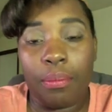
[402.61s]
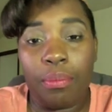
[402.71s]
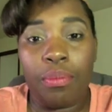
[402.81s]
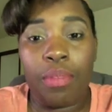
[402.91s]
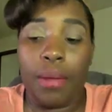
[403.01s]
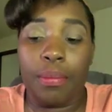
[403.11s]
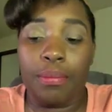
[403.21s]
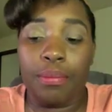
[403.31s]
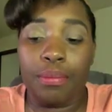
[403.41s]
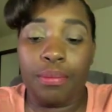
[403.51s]
It went
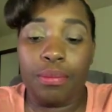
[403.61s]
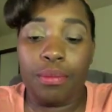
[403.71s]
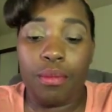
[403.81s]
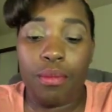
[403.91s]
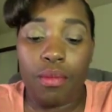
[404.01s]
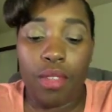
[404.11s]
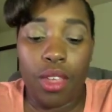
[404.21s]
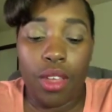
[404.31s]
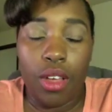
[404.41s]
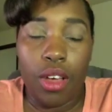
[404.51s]

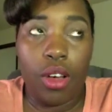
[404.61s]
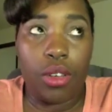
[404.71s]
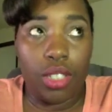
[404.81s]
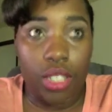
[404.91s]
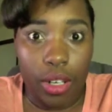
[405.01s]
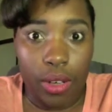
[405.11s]
also